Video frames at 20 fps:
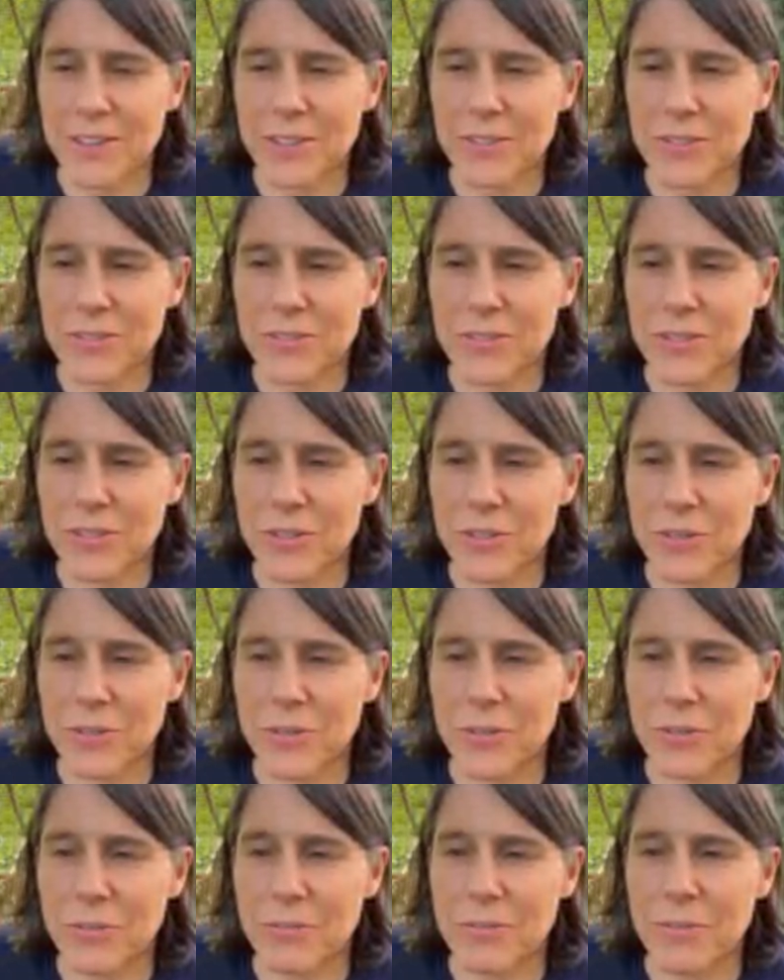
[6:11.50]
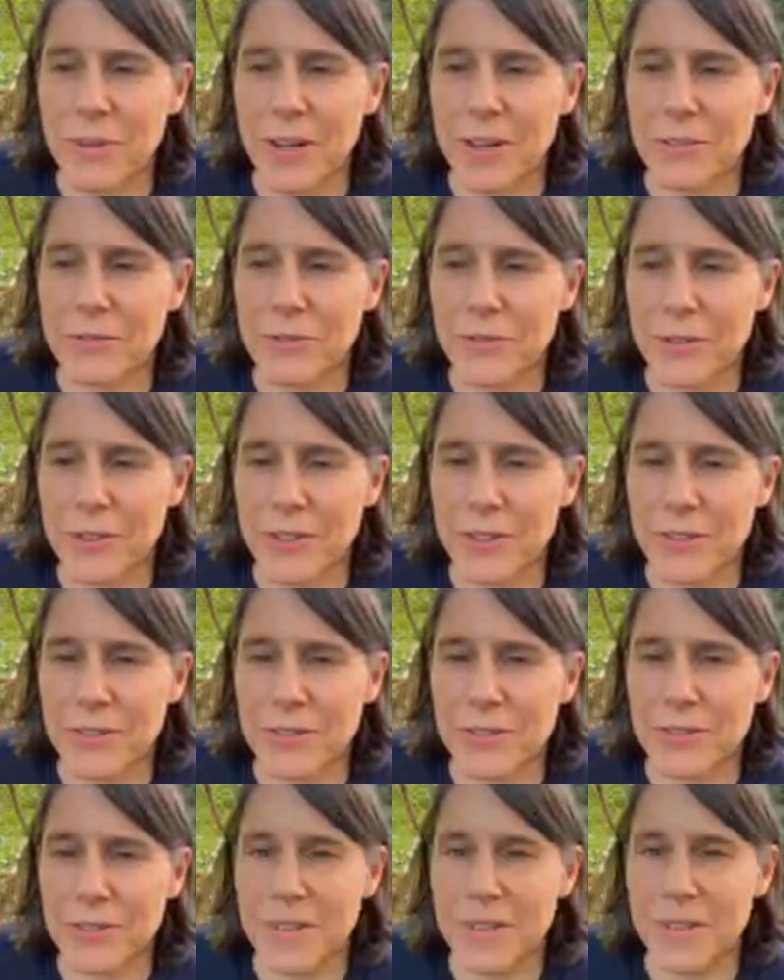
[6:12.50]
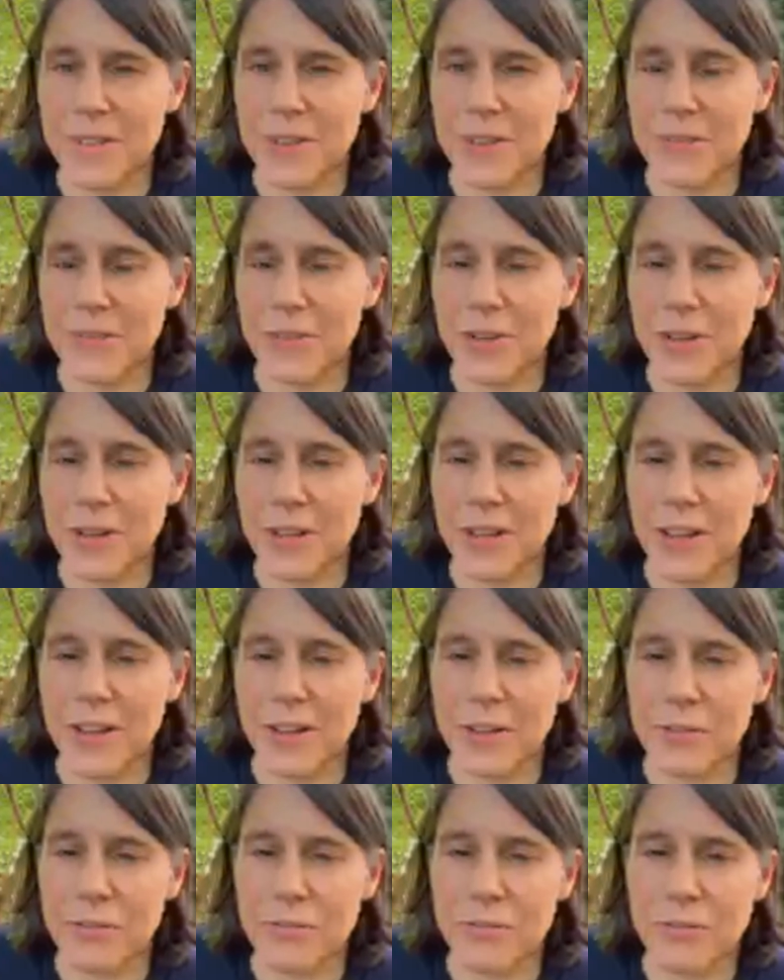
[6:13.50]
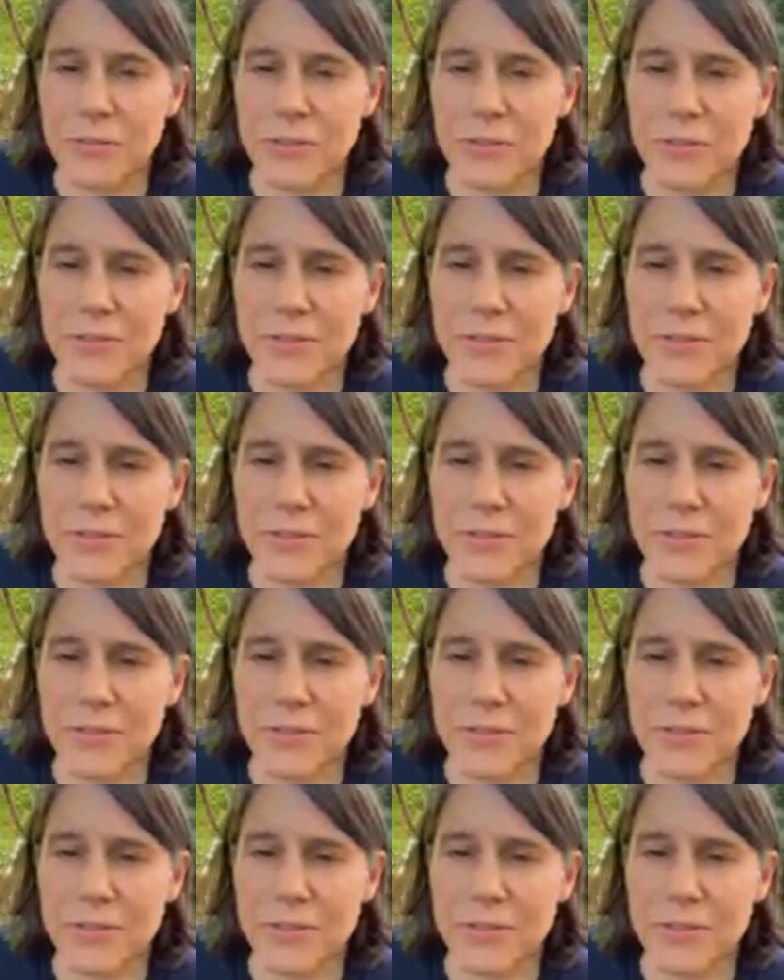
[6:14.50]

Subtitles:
So mindfulness in our everyday life,